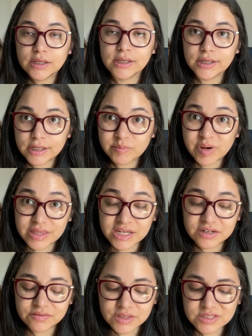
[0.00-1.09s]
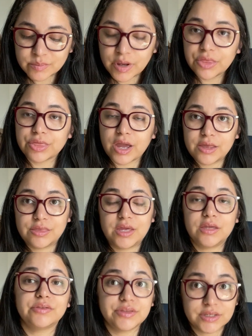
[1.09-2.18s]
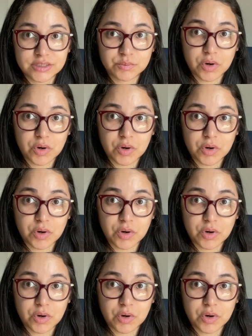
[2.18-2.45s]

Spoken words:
in by the end of this month, I think this